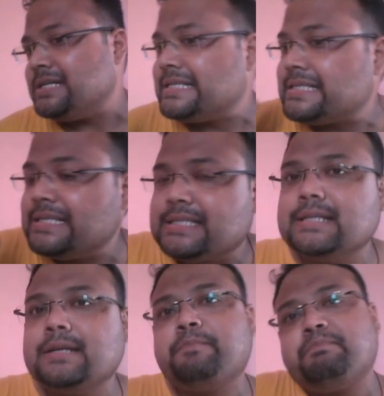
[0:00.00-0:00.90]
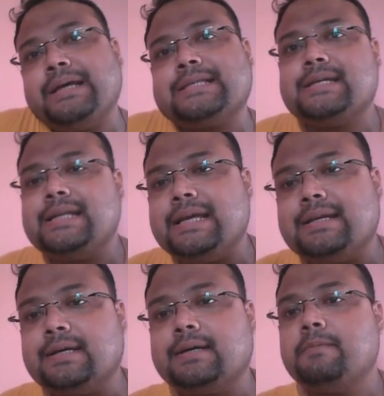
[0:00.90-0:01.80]
is still present
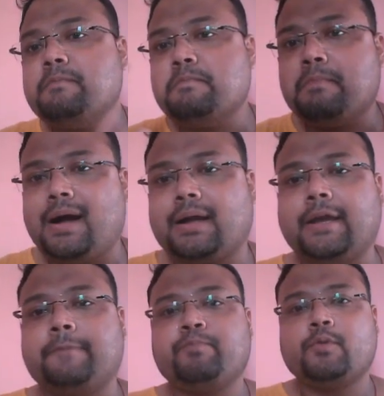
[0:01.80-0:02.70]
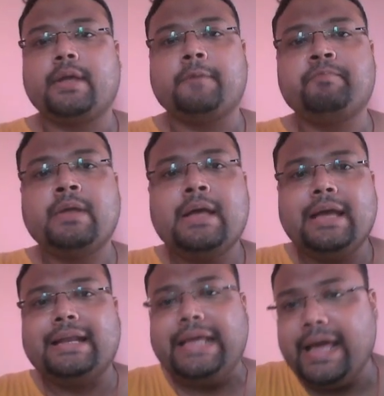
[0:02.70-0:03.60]
in the market. Okay.
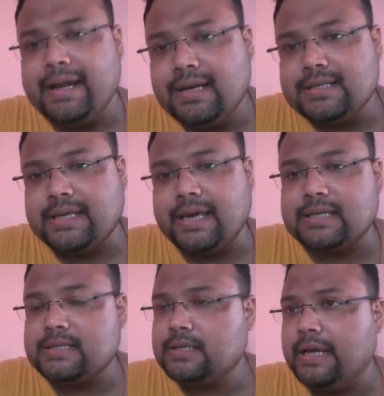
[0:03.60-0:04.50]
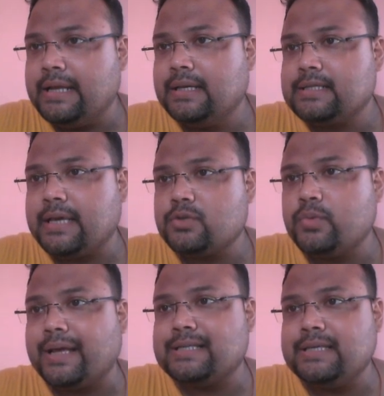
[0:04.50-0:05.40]
And in this case,
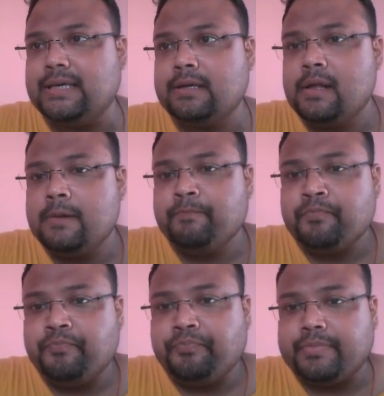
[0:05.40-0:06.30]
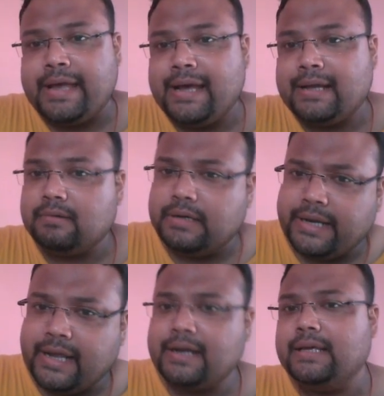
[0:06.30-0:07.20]
we can see that
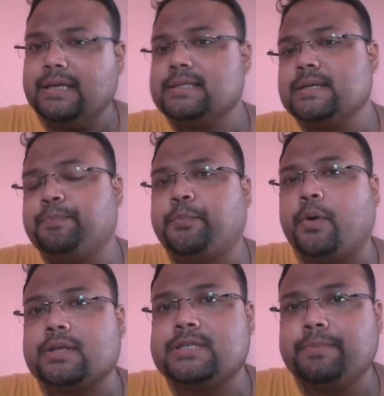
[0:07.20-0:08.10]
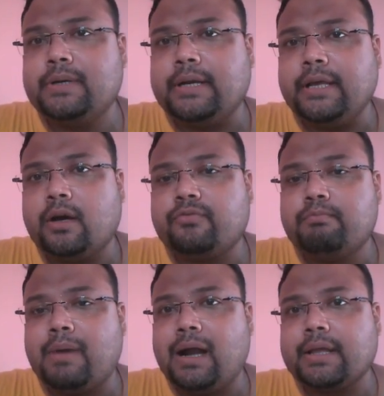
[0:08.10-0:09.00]
there is a possibility of
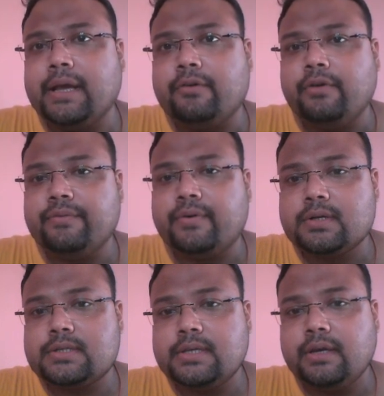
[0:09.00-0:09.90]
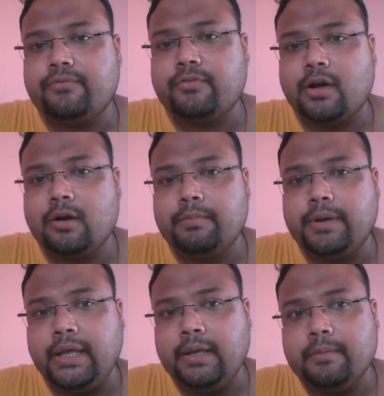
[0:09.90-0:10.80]
market reversing from
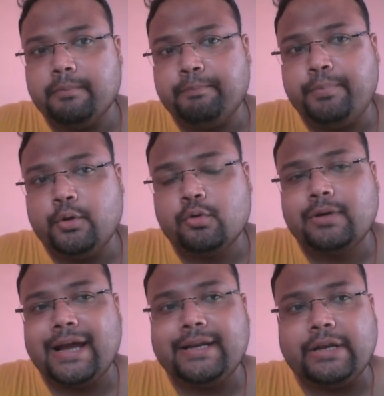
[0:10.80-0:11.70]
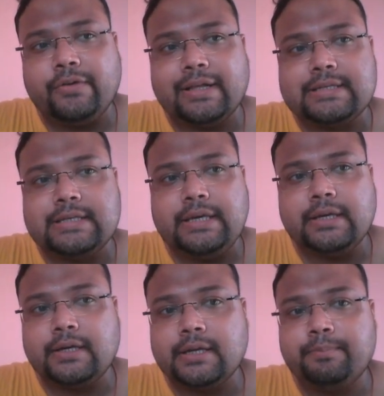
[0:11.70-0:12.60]
the blue line that you can see
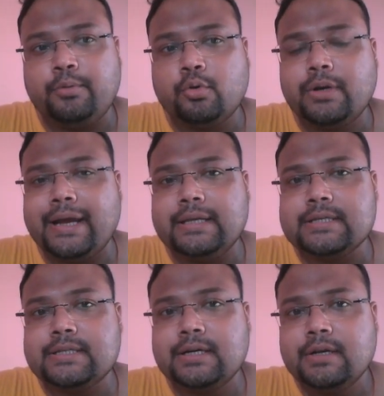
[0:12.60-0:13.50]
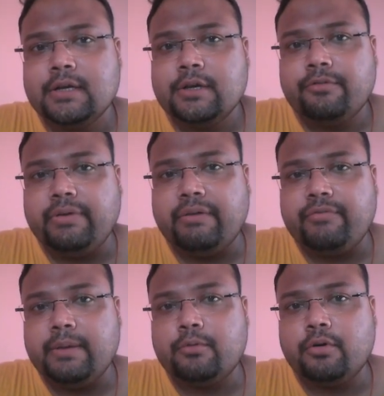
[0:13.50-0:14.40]
here. The blue line is the
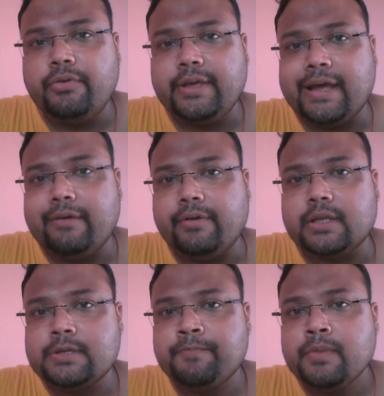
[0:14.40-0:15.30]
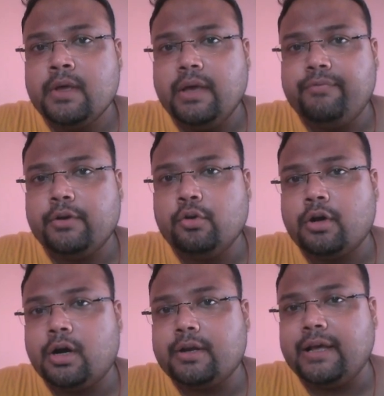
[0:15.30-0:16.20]
50 moving average. If you do
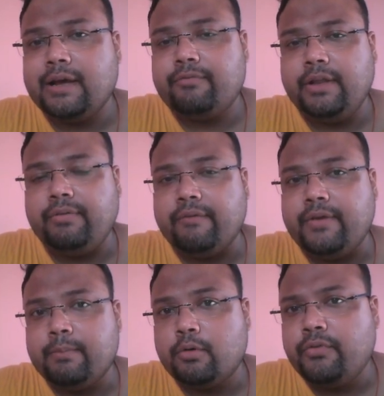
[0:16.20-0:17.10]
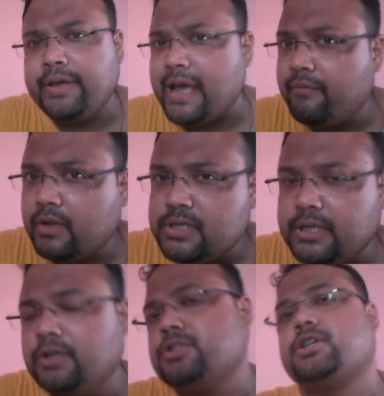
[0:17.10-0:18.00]
not have the 50 moving average
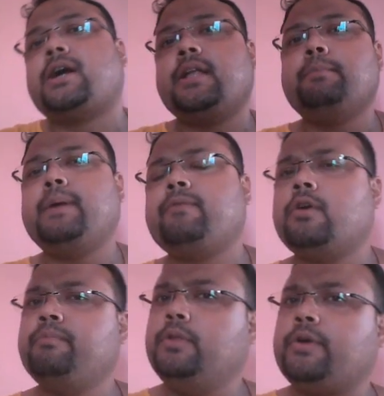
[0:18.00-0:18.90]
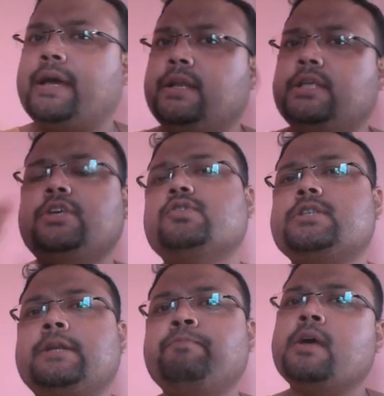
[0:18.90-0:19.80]
in your charting platform, you can use
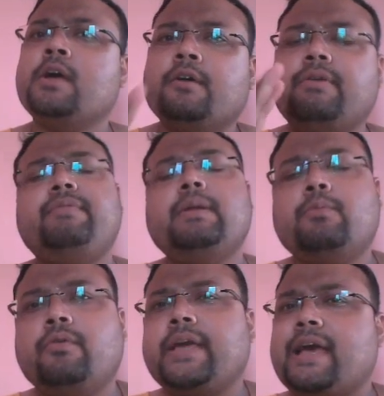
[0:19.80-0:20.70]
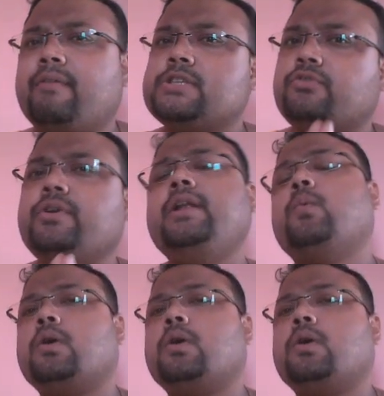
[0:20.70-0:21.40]
it. 50 moving average really